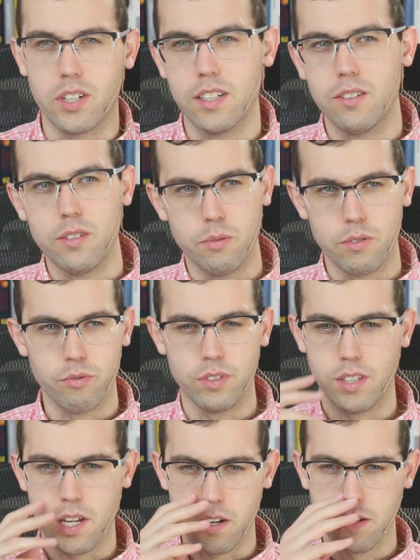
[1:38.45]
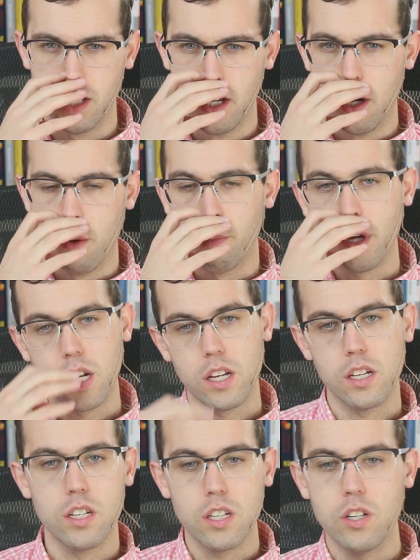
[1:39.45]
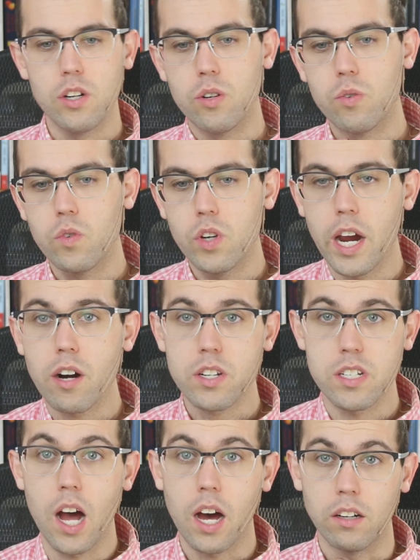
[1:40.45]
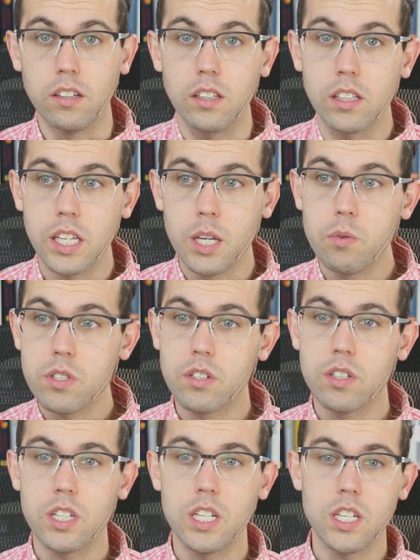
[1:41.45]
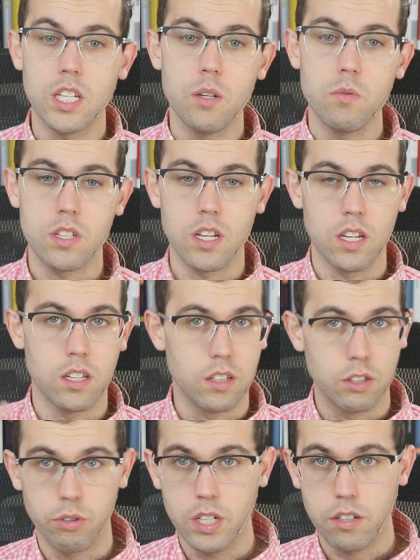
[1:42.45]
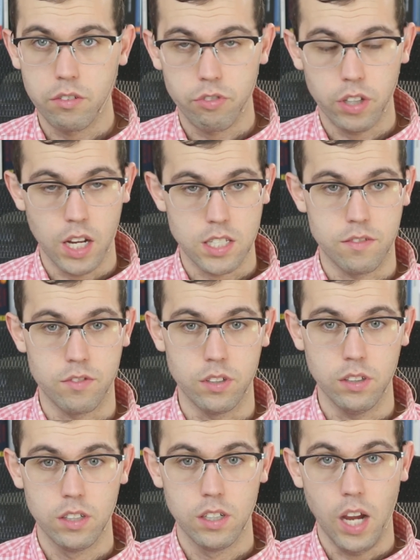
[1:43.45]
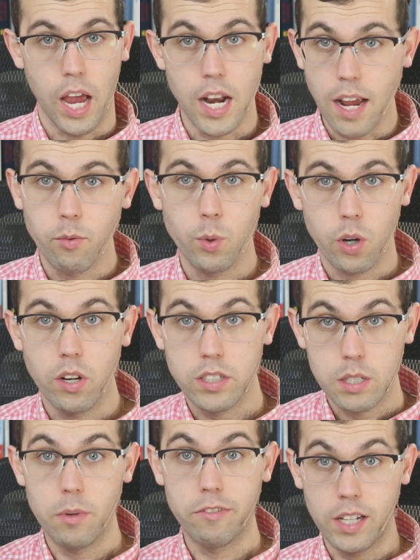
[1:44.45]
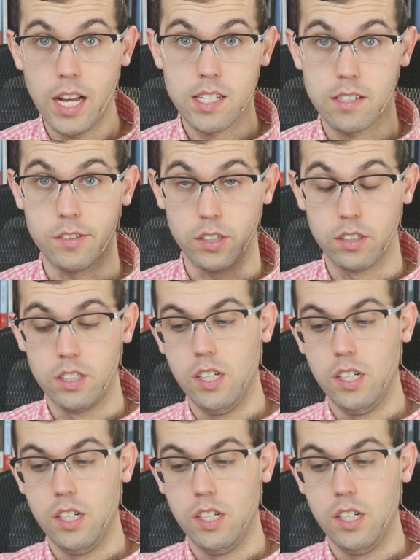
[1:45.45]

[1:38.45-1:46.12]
I don't know which ones I are. But Aristotle, he was a Greek philosopher, and everyone calls him a philosopher.